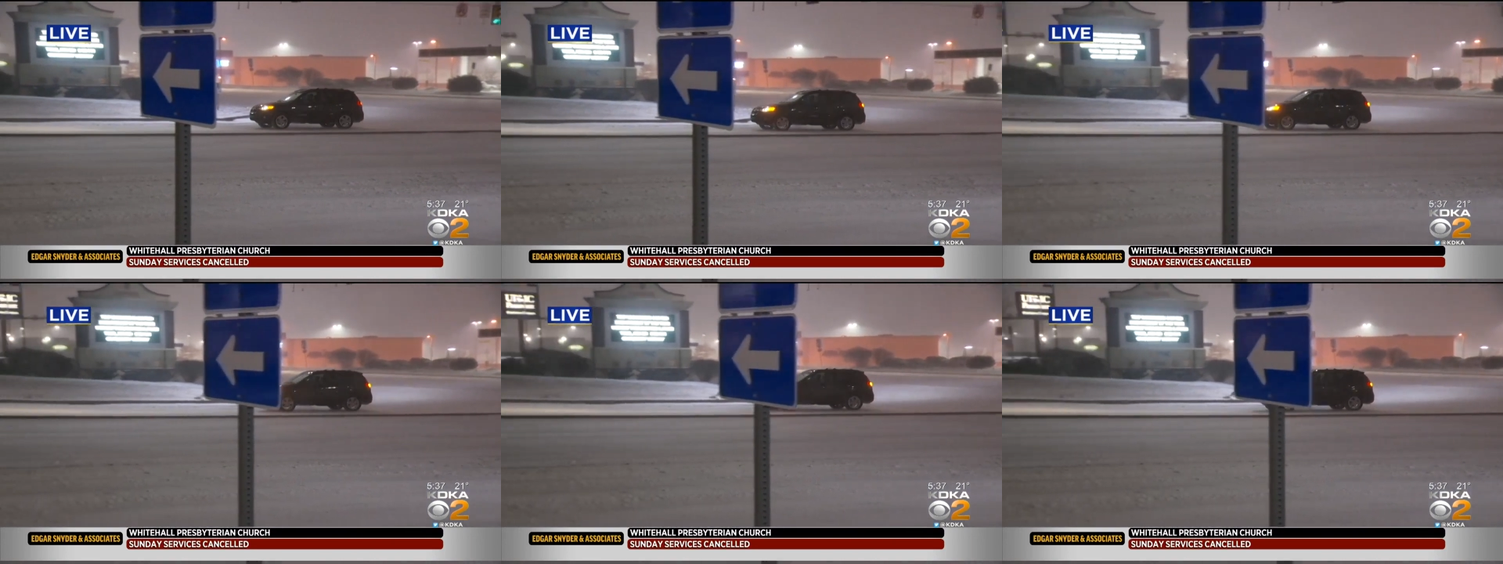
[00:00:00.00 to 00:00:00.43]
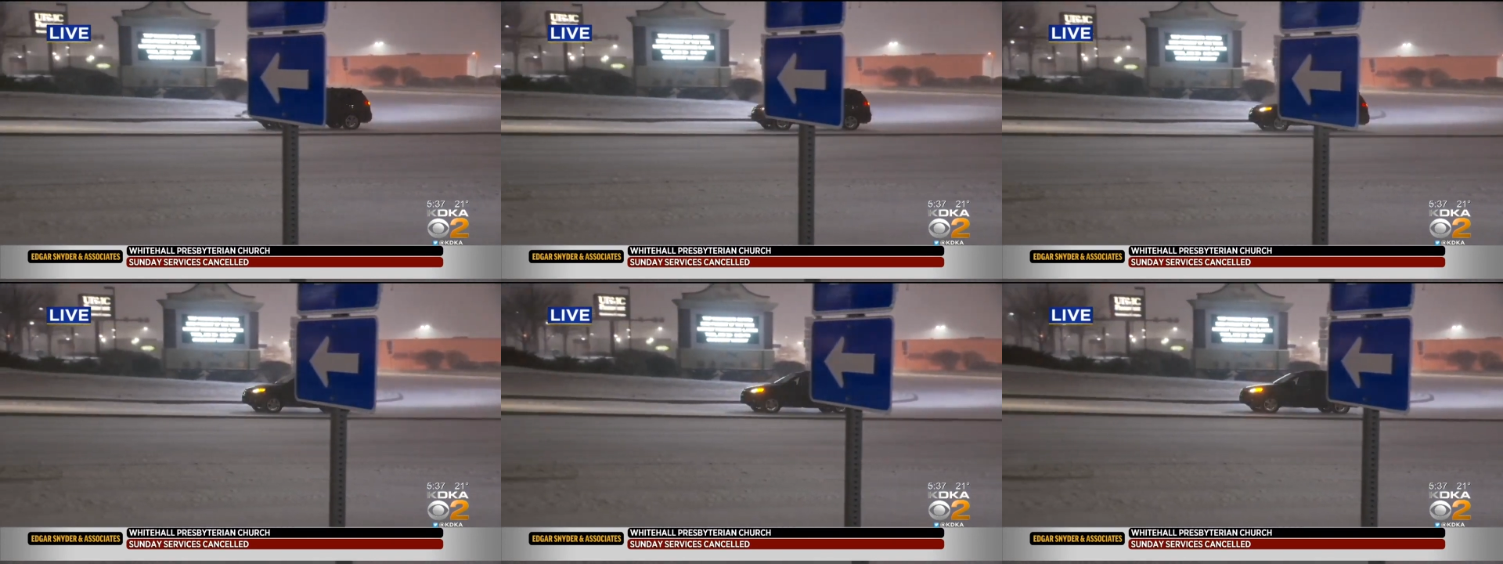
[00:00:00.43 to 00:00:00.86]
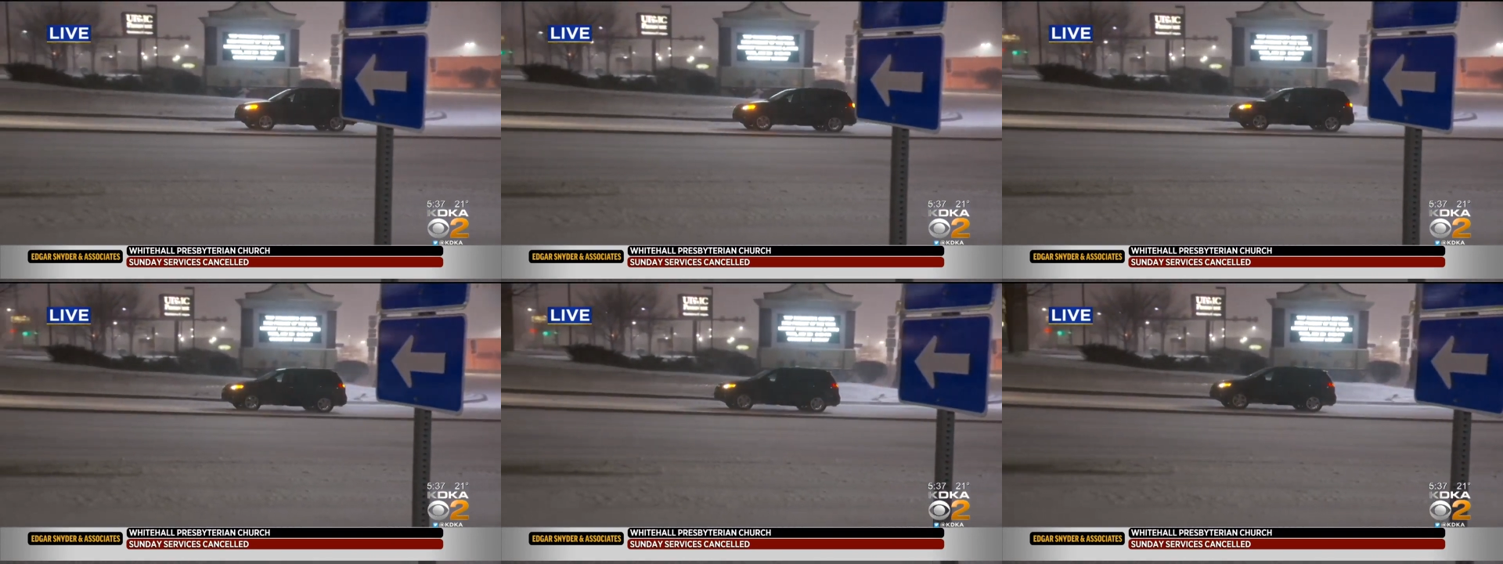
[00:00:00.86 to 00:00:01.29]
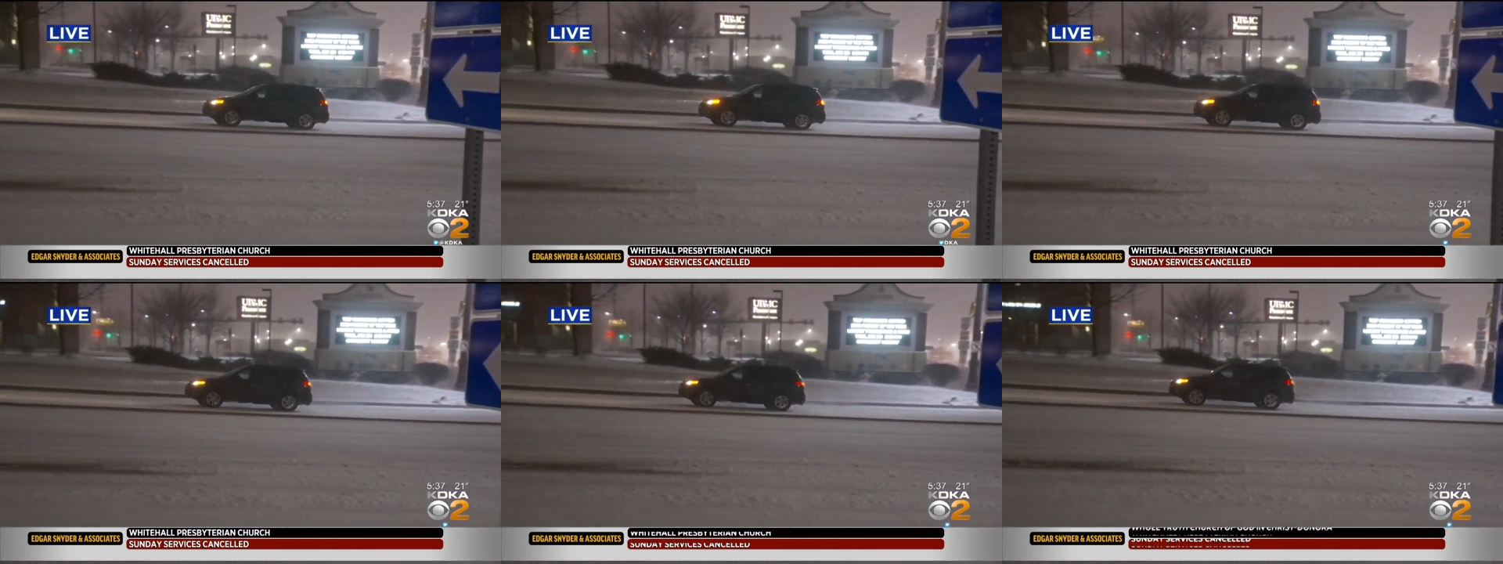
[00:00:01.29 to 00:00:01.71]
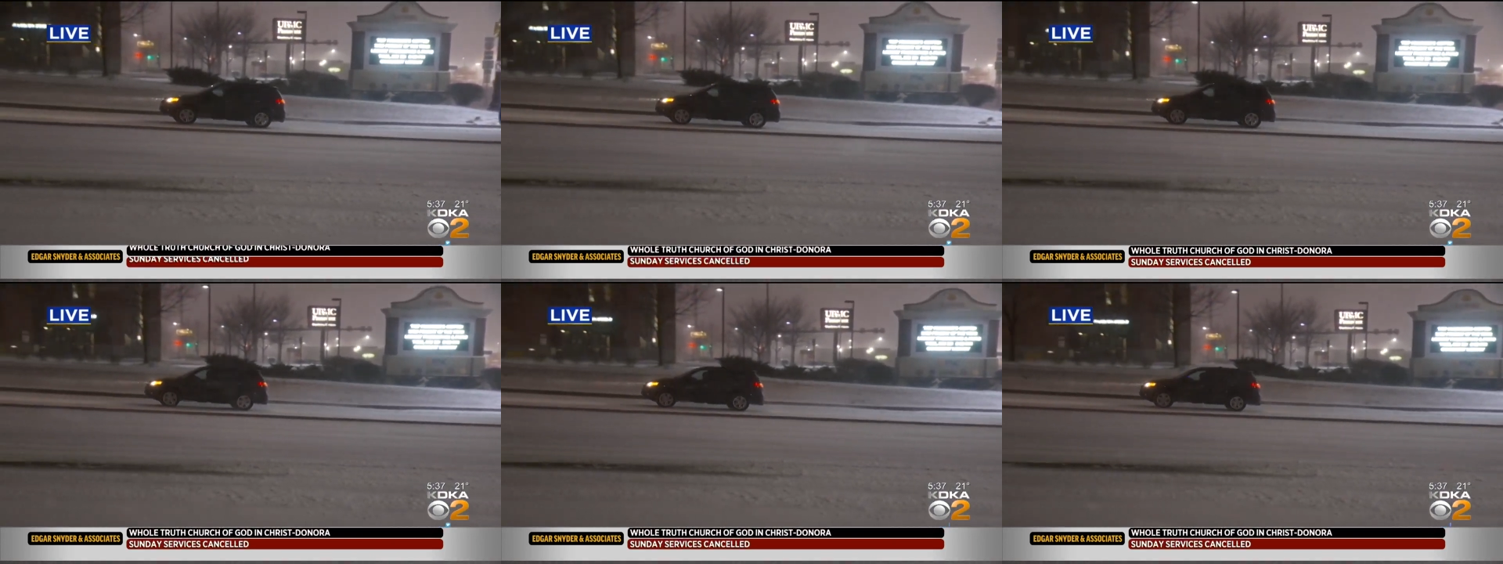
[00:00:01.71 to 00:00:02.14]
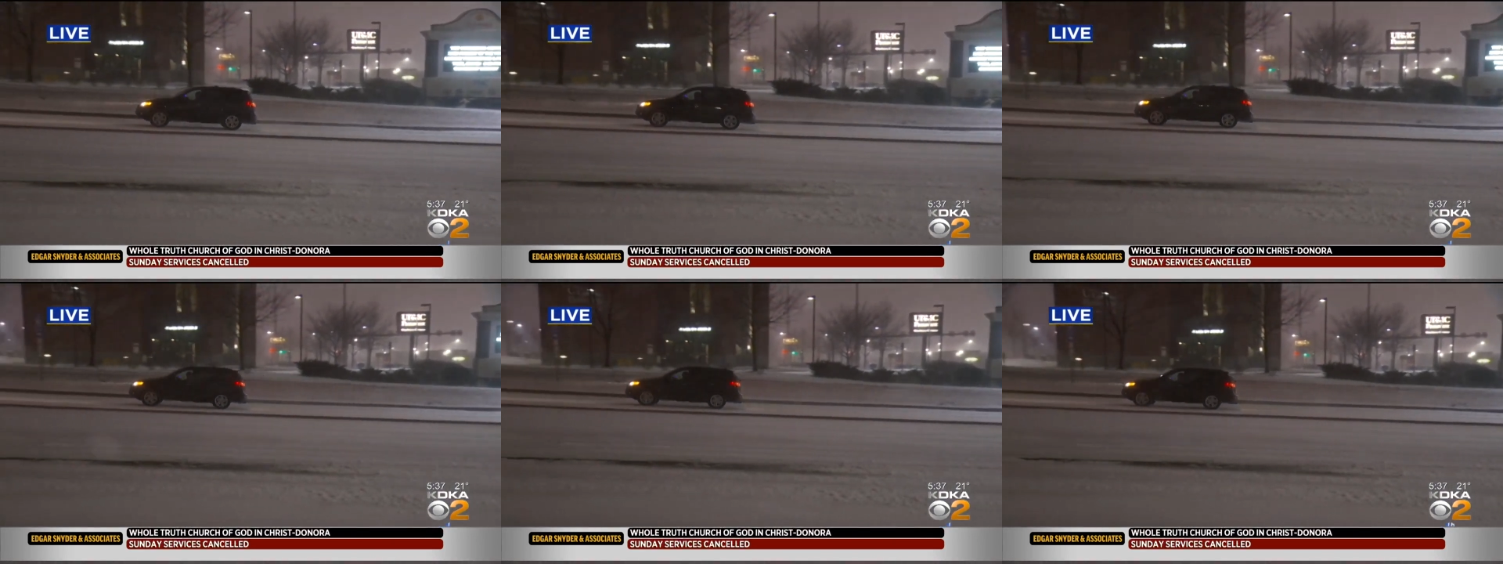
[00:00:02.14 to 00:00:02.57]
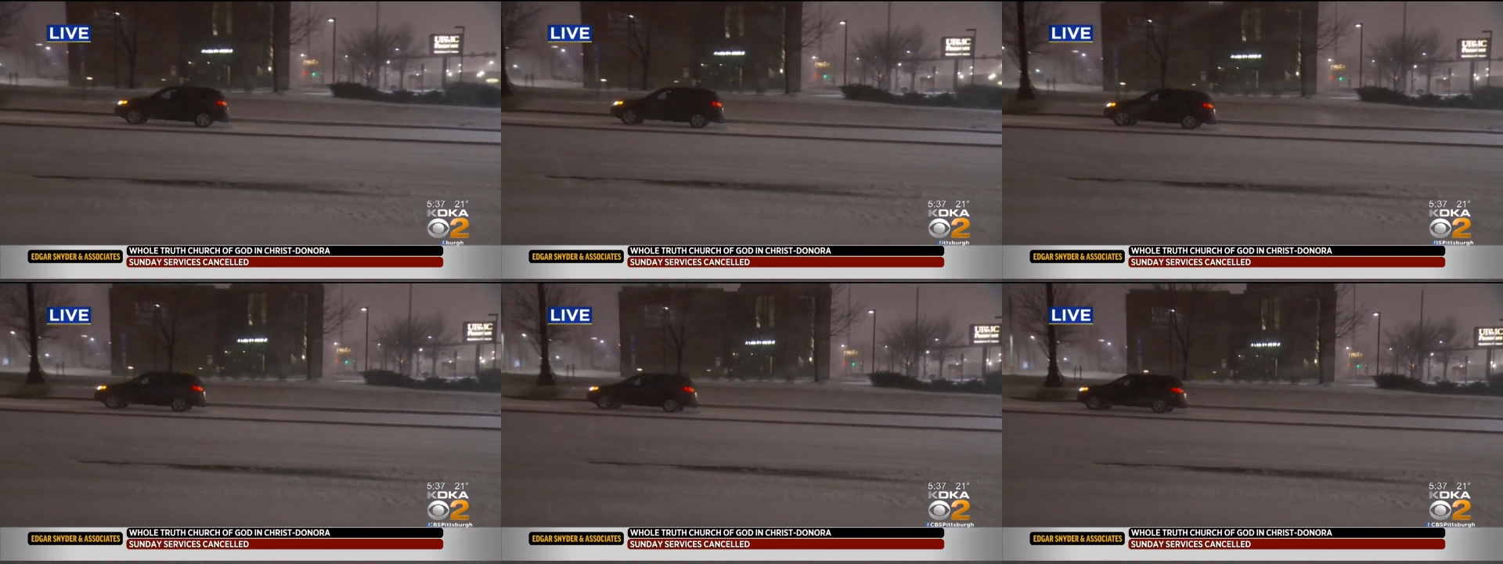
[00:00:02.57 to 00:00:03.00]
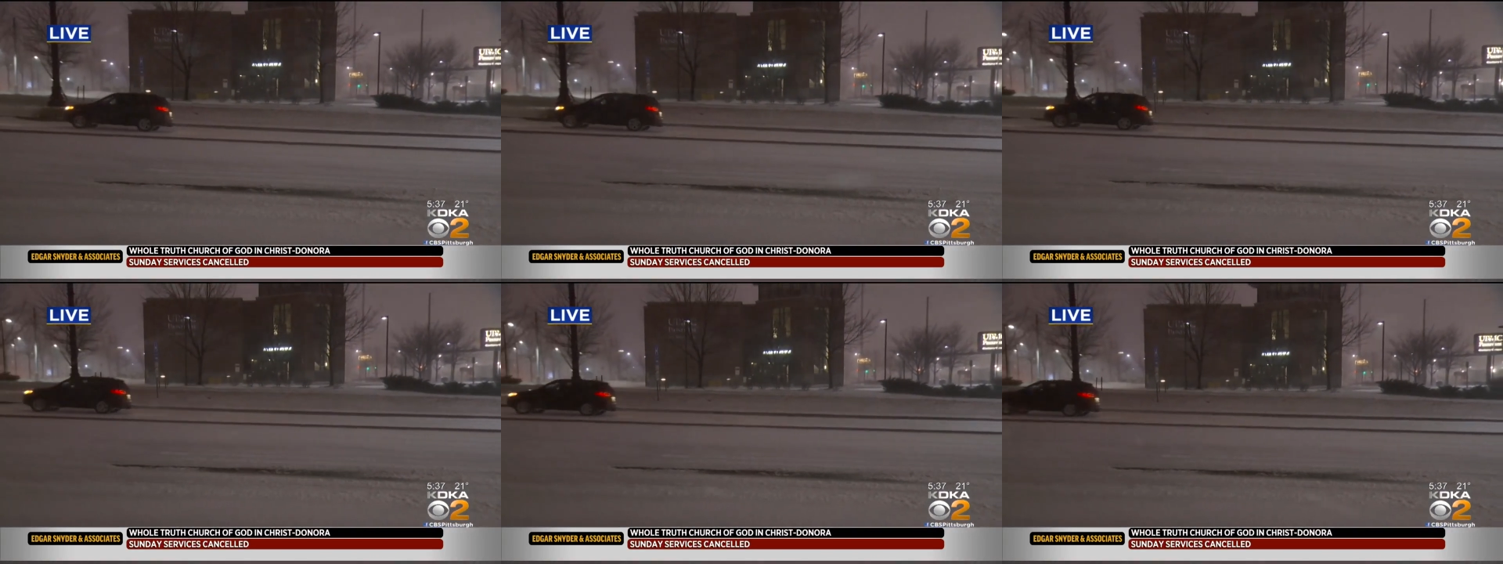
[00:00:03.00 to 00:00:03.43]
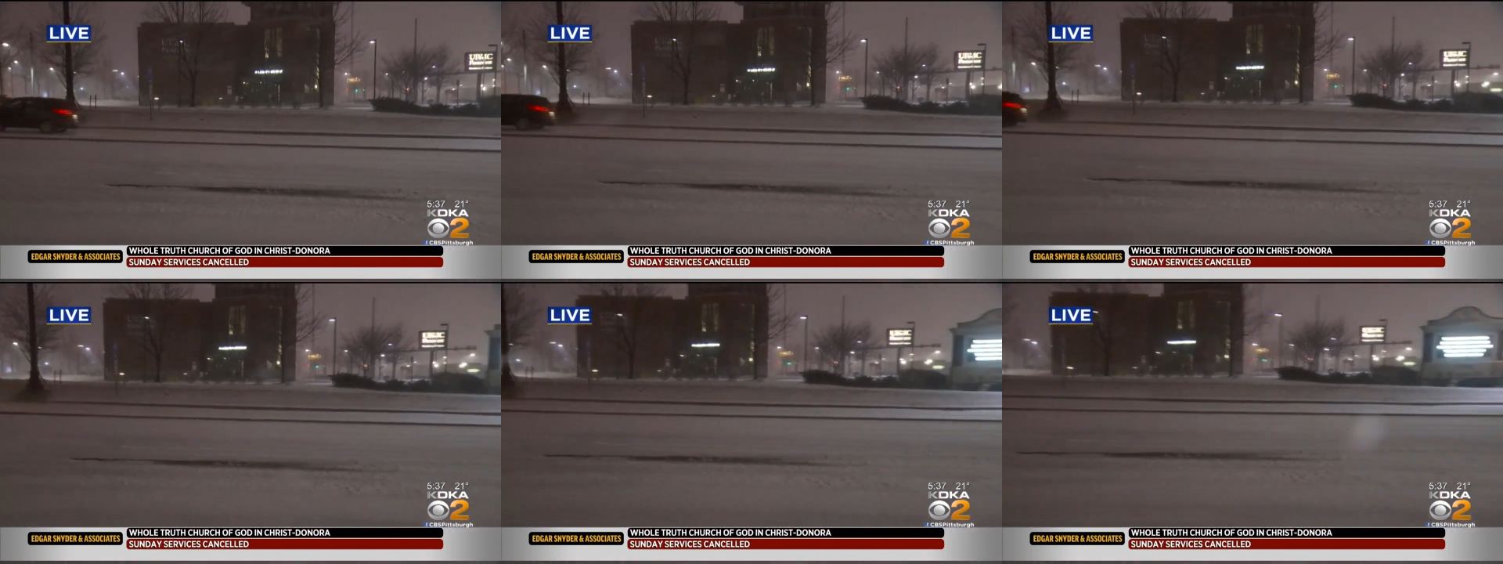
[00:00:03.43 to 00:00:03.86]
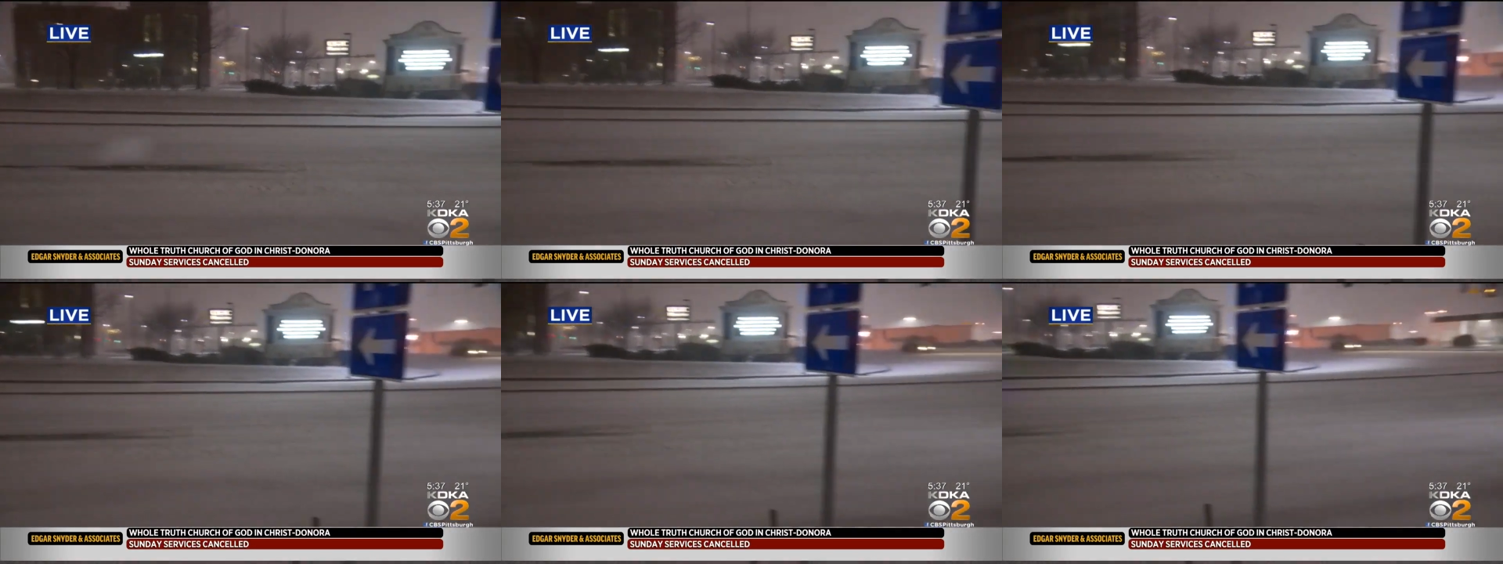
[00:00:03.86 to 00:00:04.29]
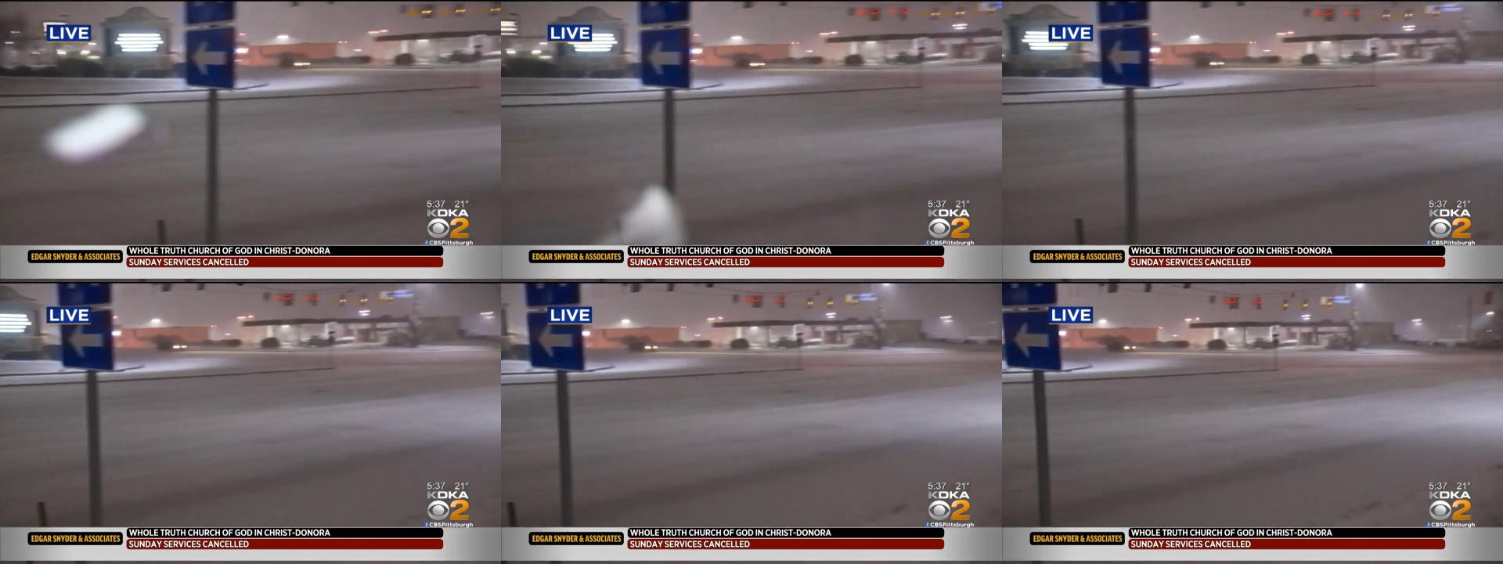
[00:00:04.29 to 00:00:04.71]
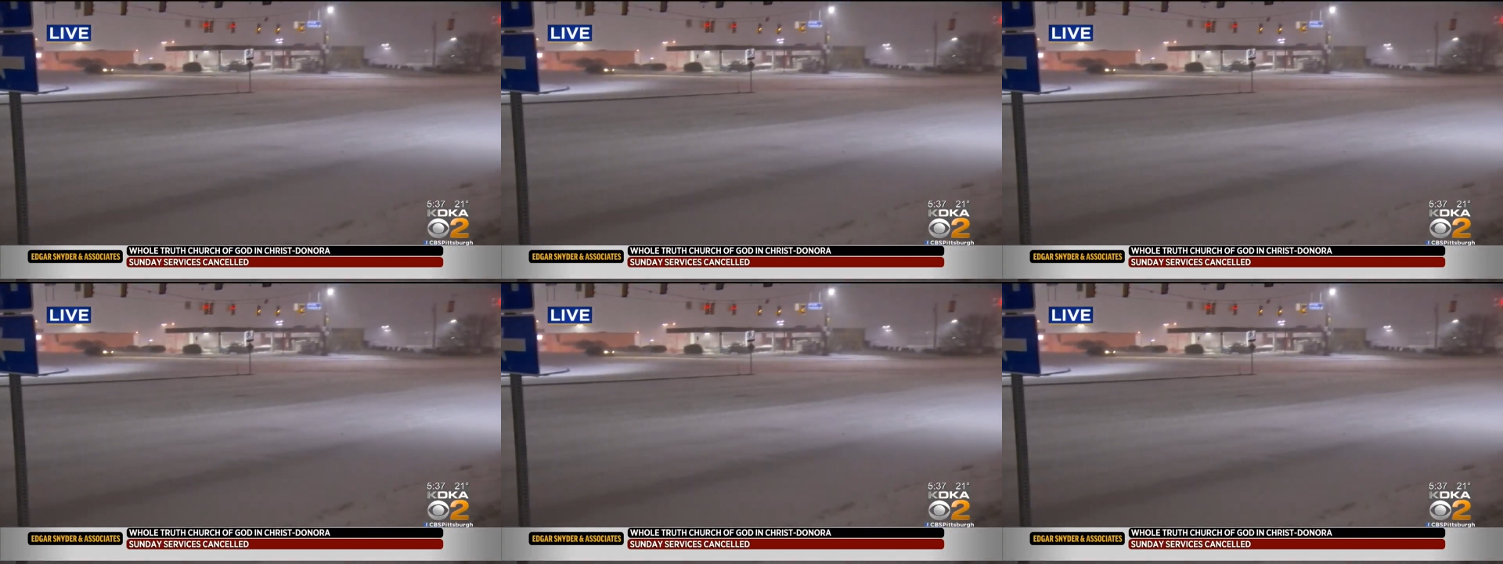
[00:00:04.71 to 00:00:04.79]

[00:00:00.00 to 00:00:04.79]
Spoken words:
No face is visible, so there are no lips to read.